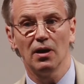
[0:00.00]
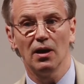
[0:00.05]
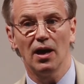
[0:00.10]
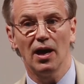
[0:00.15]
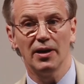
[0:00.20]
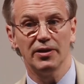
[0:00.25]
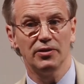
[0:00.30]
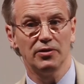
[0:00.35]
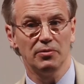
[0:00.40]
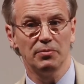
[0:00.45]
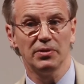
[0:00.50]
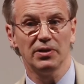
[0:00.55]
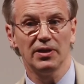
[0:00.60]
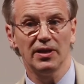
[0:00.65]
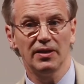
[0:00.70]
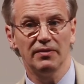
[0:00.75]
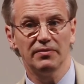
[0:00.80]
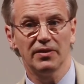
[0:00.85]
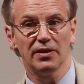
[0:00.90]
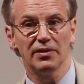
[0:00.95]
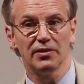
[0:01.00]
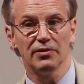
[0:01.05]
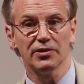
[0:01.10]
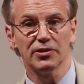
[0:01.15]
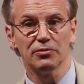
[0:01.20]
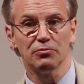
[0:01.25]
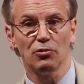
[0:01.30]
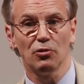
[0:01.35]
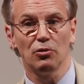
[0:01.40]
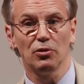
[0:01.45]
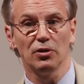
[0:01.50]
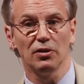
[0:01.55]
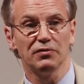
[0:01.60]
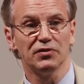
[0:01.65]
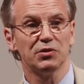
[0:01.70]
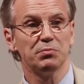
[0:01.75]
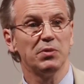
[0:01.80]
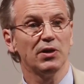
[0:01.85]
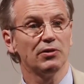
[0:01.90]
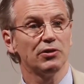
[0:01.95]
I do believe that there's a role of
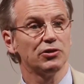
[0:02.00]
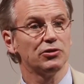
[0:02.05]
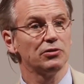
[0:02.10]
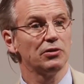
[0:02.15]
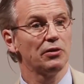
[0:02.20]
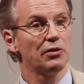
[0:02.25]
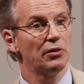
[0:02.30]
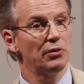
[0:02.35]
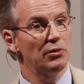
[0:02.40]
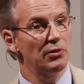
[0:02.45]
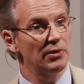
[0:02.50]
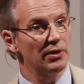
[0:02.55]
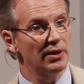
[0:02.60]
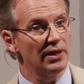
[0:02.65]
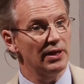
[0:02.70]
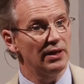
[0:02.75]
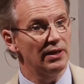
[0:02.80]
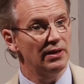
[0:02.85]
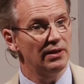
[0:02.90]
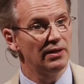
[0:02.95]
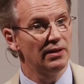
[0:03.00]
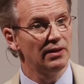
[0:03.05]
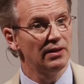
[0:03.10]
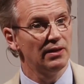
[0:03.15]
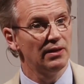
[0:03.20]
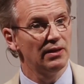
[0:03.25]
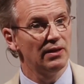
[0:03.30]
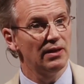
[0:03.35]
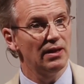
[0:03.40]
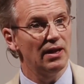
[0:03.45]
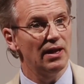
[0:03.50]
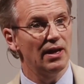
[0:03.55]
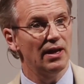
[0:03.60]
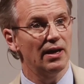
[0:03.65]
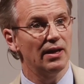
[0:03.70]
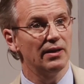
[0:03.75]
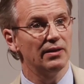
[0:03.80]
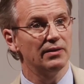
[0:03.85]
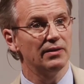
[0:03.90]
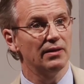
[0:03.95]
spiritual authority.
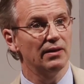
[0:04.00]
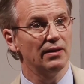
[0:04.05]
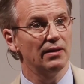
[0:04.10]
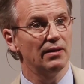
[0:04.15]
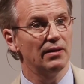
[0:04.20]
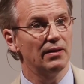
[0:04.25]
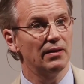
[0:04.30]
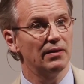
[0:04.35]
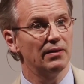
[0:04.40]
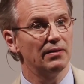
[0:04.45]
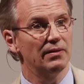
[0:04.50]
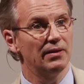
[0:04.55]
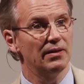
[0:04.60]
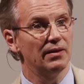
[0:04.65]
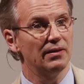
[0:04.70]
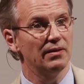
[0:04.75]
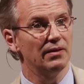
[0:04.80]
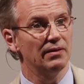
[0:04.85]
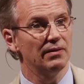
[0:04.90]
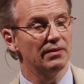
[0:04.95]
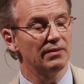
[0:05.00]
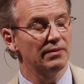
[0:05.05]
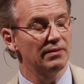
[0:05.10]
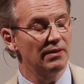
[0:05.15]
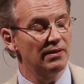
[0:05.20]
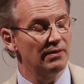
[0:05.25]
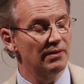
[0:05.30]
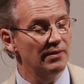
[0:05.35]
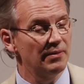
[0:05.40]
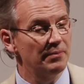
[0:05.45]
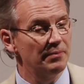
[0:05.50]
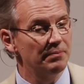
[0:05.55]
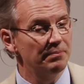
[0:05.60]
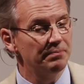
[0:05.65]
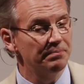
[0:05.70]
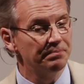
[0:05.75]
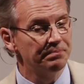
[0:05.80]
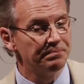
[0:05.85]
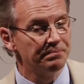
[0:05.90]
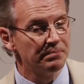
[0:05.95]
And uh, uh,
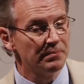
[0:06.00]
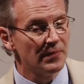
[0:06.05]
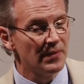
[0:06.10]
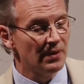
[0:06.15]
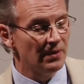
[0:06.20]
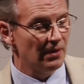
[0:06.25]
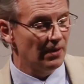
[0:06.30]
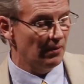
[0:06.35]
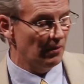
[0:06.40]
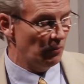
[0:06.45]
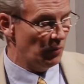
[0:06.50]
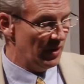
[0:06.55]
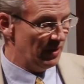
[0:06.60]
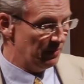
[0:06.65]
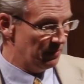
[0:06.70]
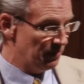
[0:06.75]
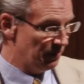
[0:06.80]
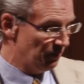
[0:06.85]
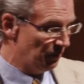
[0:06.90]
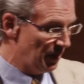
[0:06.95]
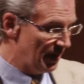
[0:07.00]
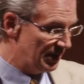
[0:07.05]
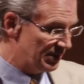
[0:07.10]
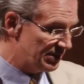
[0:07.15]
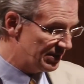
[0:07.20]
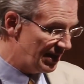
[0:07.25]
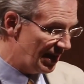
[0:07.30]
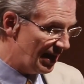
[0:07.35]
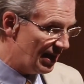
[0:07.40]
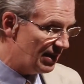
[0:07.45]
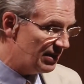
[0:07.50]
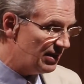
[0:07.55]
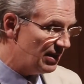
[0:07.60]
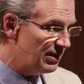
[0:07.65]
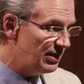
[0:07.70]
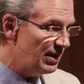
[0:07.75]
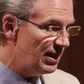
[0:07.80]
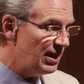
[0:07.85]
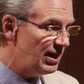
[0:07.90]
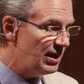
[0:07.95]
um, we, we stand
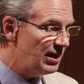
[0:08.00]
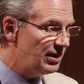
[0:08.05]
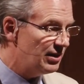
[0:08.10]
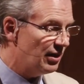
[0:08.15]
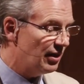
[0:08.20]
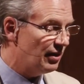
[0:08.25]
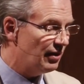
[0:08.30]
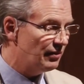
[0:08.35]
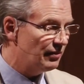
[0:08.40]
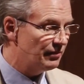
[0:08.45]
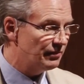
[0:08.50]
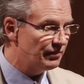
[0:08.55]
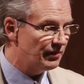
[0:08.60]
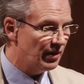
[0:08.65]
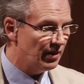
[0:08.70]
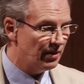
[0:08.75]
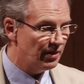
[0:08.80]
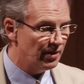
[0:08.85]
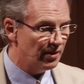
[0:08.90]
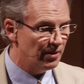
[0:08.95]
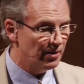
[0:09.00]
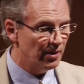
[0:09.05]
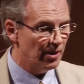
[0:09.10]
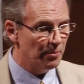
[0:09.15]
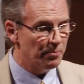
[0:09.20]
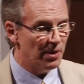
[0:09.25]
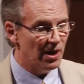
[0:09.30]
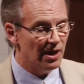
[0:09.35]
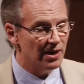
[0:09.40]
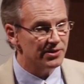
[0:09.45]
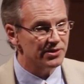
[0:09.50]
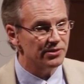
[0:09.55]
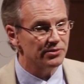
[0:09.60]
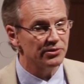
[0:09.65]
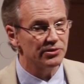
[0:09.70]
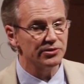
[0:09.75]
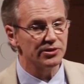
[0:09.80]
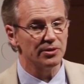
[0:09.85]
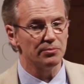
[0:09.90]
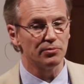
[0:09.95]
in need of uh,
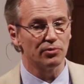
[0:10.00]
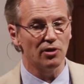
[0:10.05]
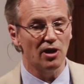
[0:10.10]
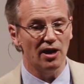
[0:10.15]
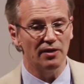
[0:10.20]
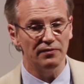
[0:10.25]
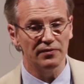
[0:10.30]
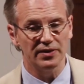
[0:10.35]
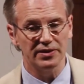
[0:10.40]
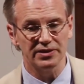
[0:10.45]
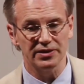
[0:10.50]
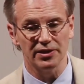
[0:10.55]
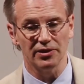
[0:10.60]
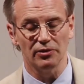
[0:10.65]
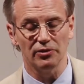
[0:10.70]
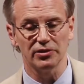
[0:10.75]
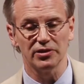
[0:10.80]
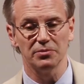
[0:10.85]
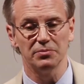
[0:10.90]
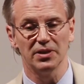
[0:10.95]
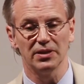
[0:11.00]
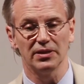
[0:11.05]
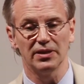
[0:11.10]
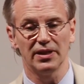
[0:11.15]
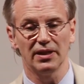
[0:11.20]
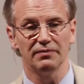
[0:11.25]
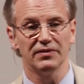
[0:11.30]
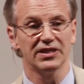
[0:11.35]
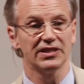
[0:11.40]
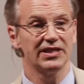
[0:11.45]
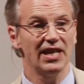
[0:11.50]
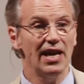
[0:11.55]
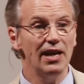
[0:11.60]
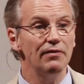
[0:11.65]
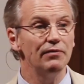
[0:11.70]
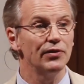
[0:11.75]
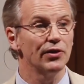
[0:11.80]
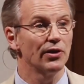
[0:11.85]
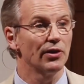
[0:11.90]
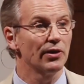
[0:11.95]
apostles and prophets and ultimately of a
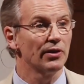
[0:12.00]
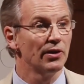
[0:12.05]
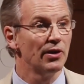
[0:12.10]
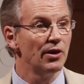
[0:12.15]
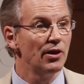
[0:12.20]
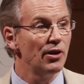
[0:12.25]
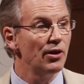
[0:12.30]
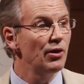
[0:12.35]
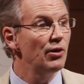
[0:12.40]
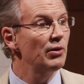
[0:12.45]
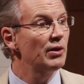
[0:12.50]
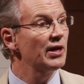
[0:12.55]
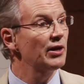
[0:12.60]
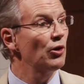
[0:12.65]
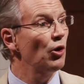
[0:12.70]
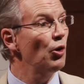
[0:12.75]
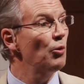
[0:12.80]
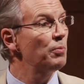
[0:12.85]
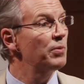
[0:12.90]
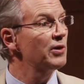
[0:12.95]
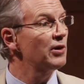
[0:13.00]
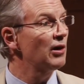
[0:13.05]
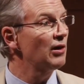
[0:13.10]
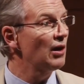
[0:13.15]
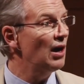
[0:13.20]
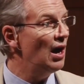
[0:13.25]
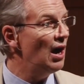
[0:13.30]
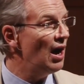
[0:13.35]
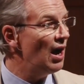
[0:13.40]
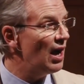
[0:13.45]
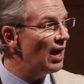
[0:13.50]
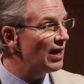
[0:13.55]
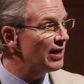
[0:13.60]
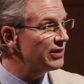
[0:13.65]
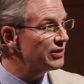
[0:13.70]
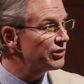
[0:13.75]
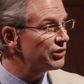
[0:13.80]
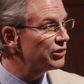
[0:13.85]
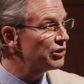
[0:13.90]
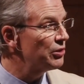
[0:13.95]
Savior who can open our
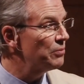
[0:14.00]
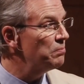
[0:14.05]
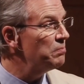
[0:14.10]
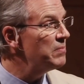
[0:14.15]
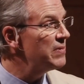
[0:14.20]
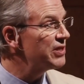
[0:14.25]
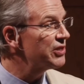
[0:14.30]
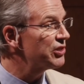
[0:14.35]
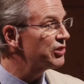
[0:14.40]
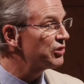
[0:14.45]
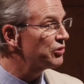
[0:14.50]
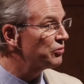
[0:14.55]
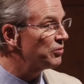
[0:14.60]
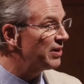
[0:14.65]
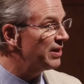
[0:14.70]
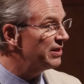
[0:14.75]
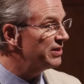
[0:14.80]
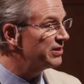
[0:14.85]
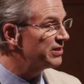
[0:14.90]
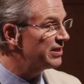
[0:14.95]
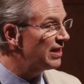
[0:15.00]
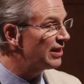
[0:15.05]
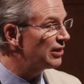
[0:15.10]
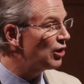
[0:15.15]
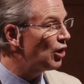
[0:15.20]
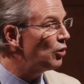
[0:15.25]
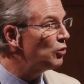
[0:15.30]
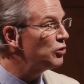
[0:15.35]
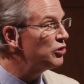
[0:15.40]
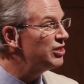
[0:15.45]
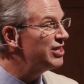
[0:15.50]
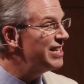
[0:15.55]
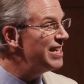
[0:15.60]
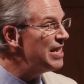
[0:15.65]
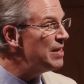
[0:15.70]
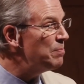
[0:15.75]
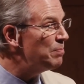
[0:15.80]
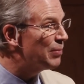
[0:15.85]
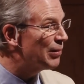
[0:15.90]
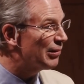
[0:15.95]
eyes to mysteries that go
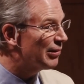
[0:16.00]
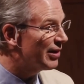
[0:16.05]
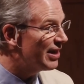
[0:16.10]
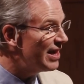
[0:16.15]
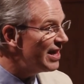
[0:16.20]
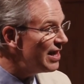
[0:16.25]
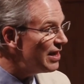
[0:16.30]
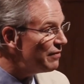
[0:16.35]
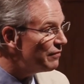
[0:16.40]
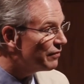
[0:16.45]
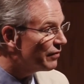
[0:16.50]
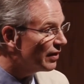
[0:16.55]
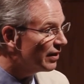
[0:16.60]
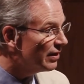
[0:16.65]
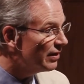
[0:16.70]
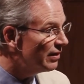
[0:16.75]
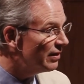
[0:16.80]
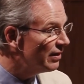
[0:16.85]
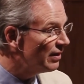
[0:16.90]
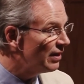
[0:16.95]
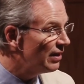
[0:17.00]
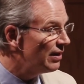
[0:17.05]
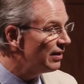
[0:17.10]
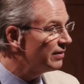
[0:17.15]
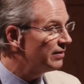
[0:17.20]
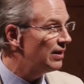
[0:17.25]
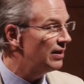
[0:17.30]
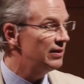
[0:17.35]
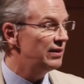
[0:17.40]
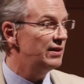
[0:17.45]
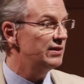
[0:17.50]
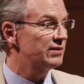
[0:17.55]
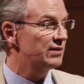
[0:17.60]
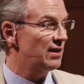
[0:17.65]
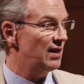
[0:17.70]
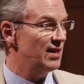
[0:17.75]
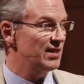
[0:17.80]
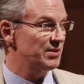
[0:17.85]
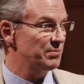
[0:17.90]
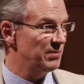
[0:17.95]
deeper even than these
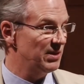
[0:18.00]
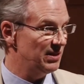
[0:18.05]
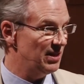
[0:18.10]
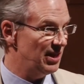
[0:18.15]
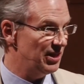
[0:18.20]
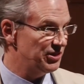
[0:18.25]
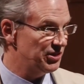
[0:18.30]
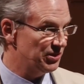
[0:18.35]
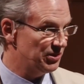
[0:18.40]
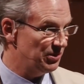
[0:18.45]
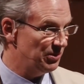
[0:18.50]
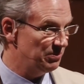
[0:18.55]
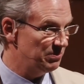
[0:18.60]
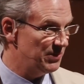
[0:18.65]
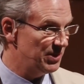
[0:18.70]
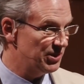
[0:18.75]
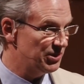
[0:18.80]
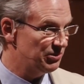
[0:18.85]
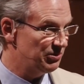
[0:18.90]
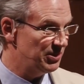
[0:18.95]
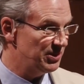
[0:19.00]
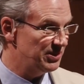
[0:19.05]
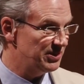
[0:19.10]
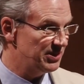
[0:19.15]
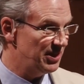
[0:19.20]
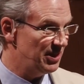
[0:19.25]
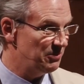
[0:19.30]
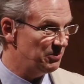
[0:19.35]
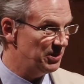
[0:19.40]
cosmological mysteries that